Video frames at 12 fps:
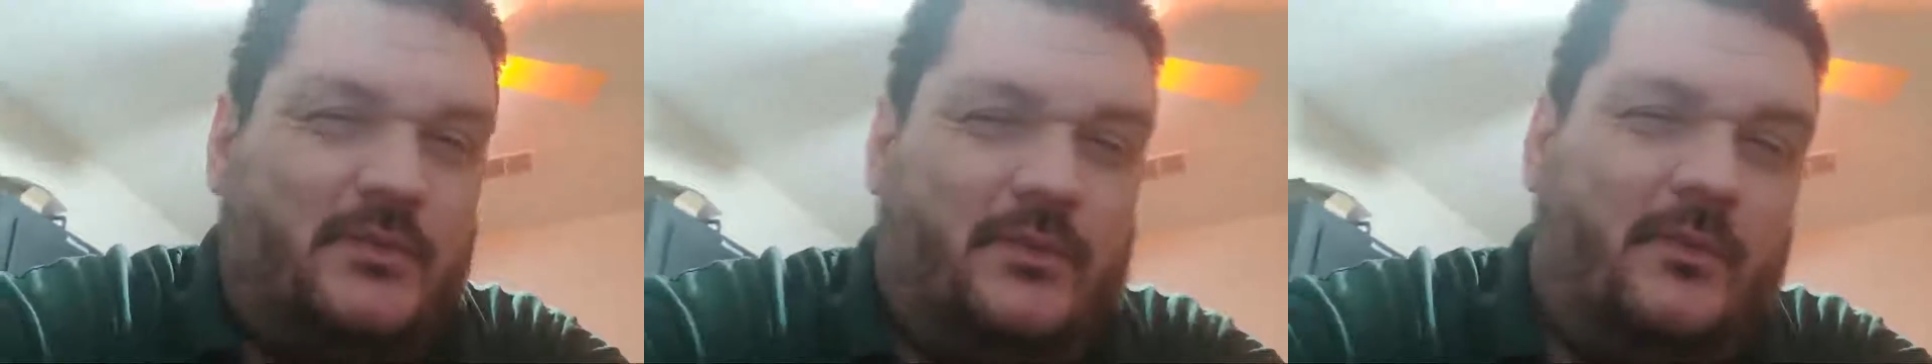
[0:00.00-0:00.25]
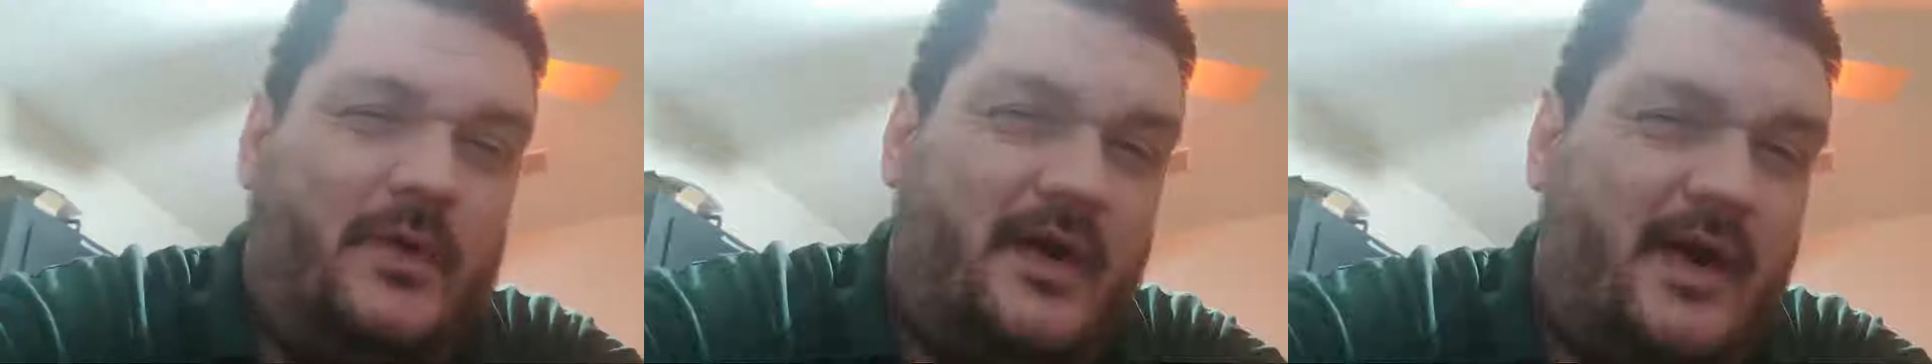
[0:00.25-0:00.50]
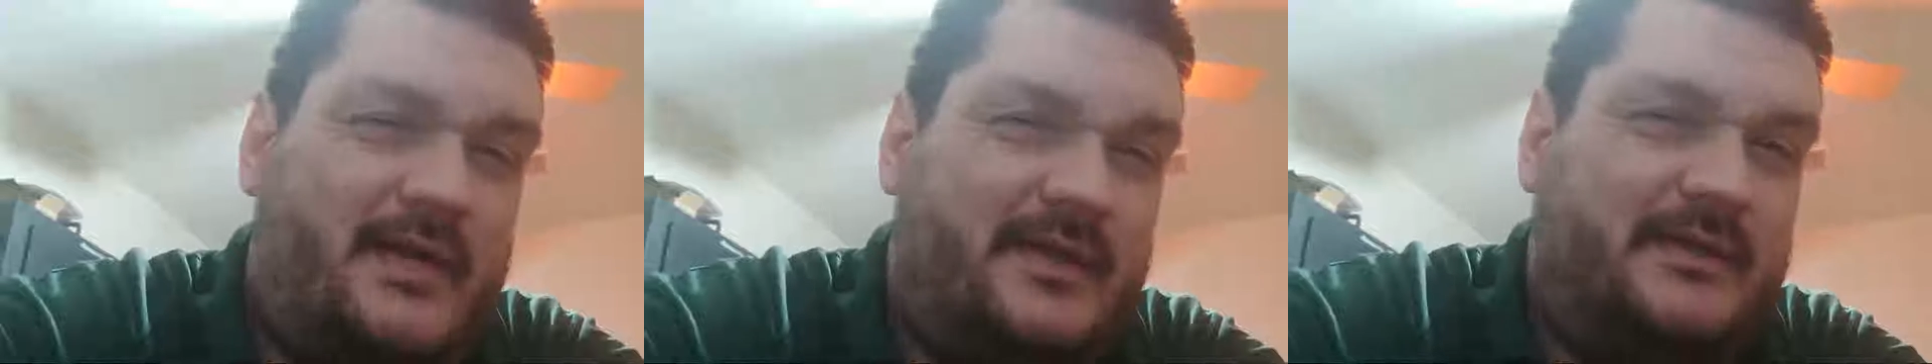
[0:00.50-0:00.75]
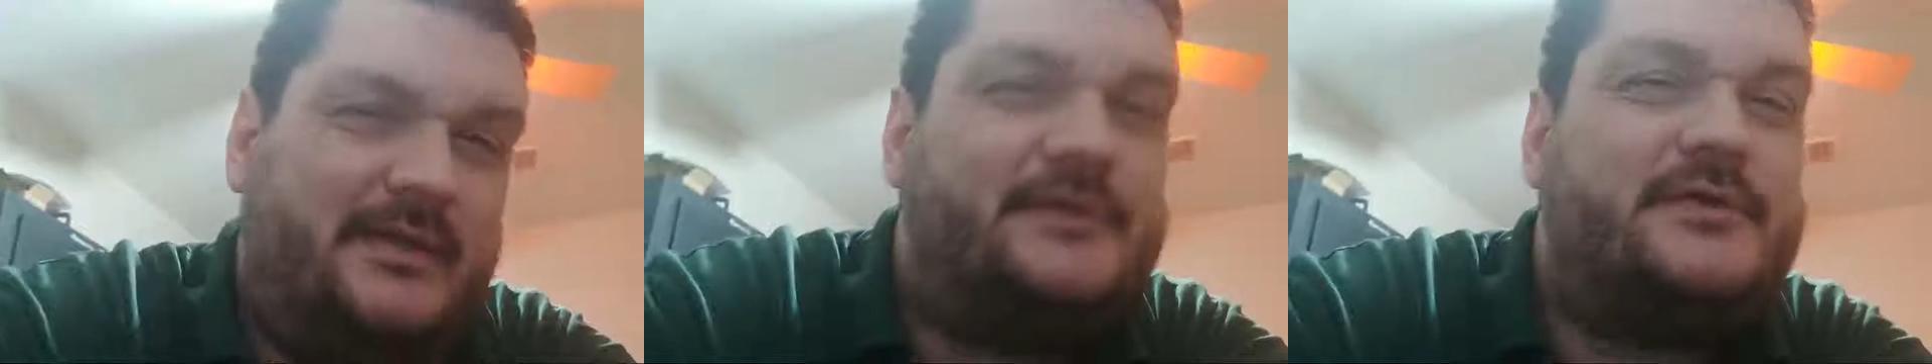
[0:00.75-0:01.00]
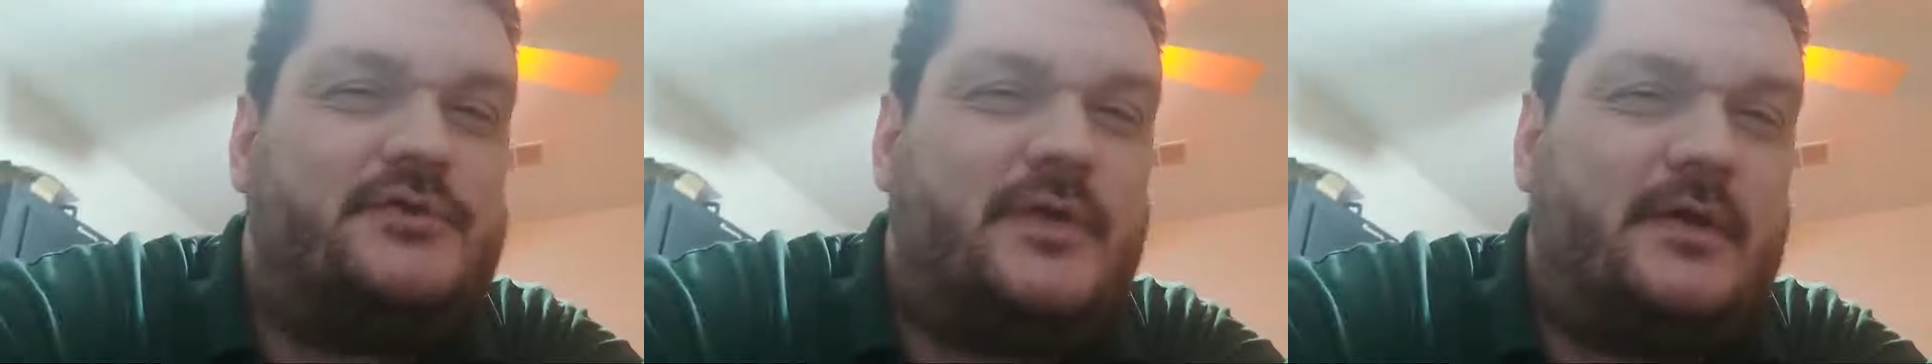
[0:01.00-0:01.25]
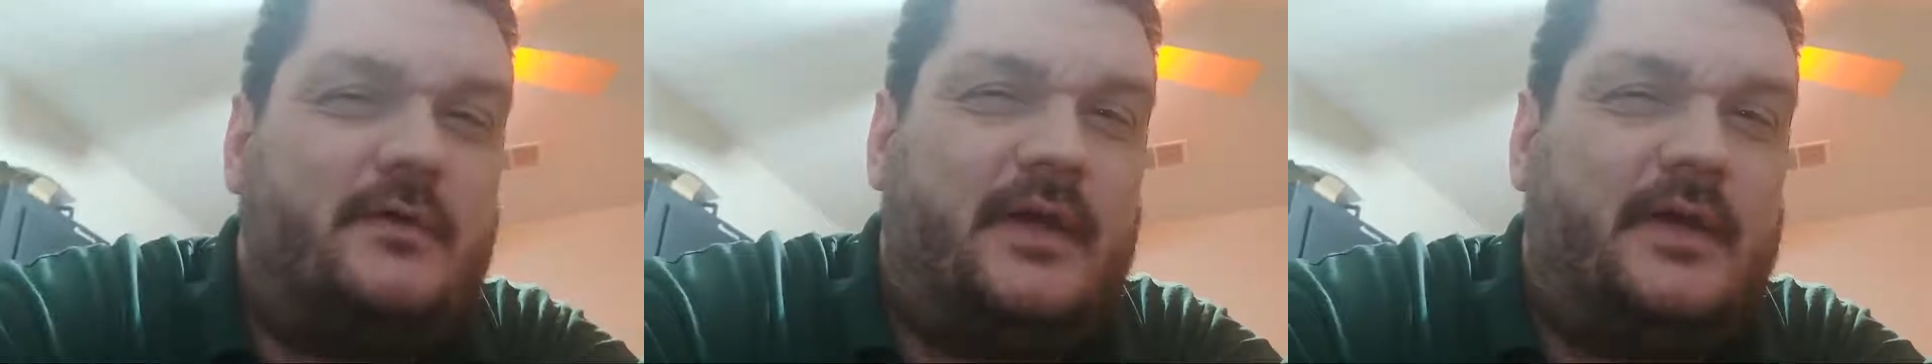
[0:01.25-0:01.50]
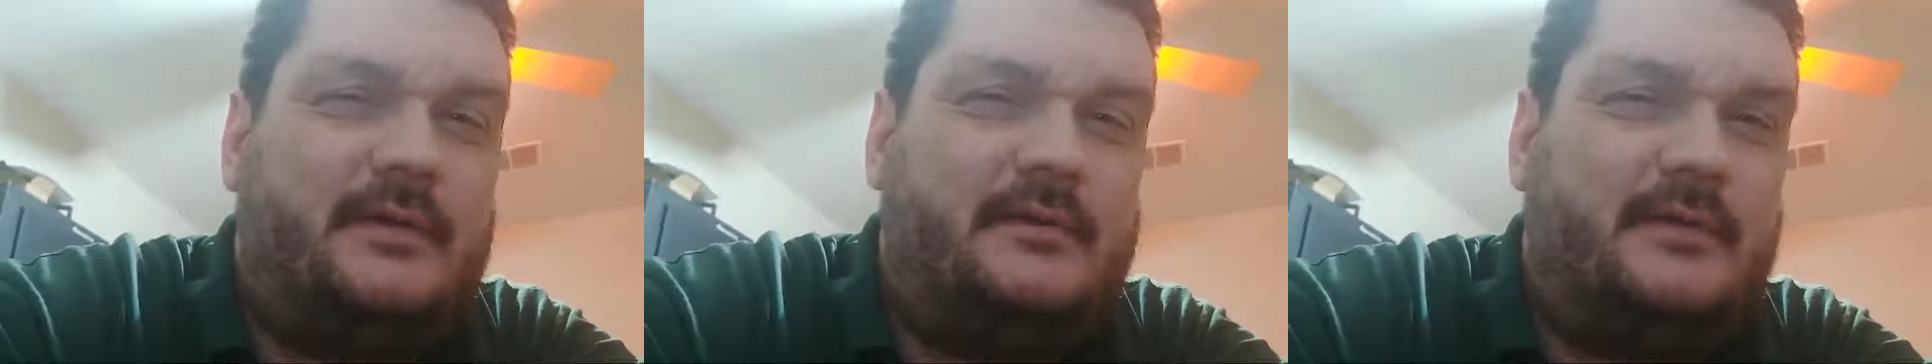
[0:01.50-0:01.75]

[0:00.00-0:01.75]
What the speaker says: where I did a little trickery.